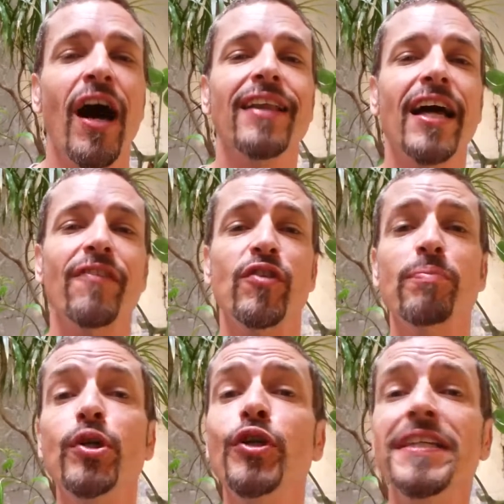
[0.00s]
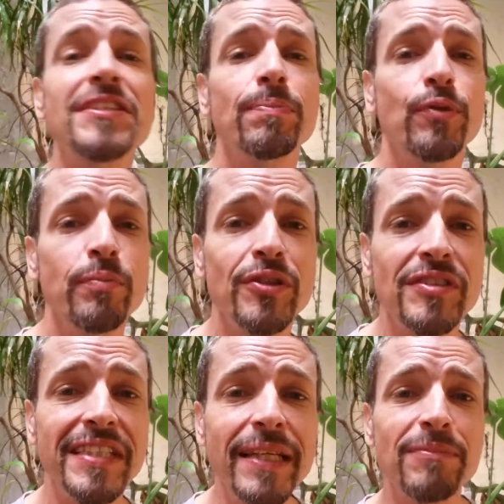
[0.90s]
a lot of the municipal
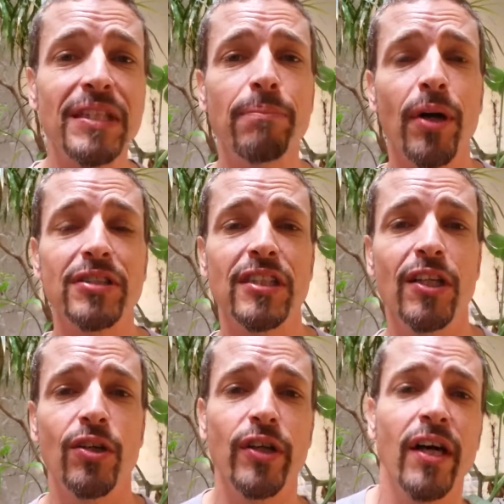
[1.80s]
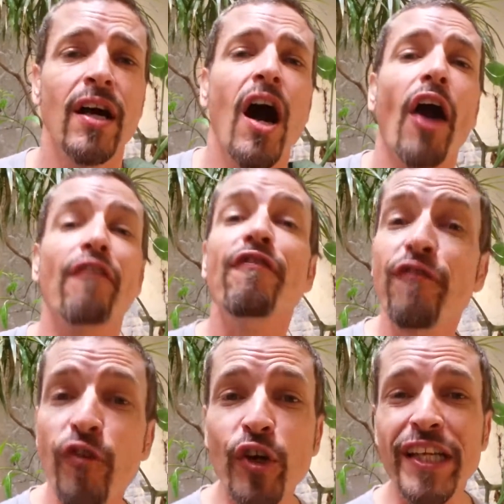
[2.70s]
museums in Barcelona are
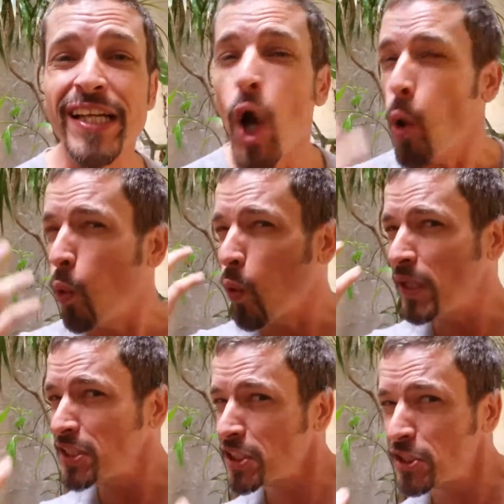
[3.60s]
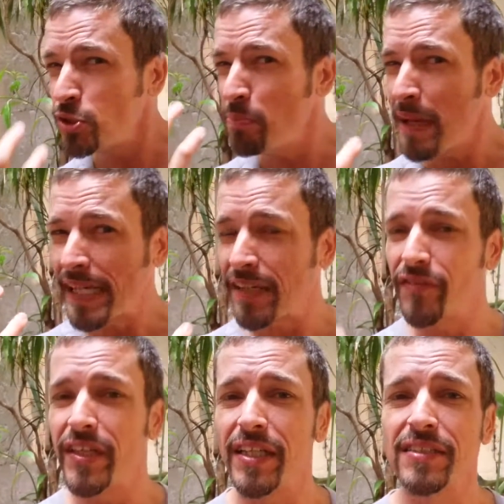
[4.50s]
free. What should you make
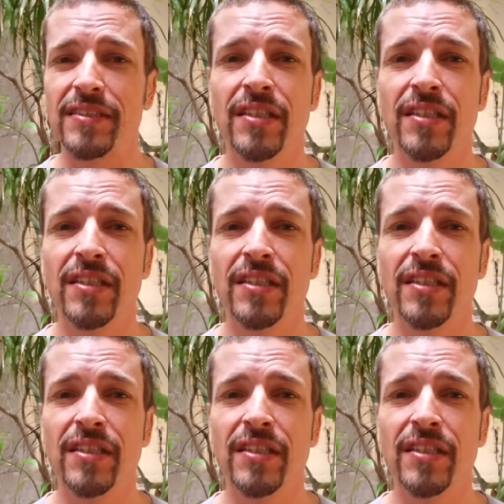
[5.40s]
of this?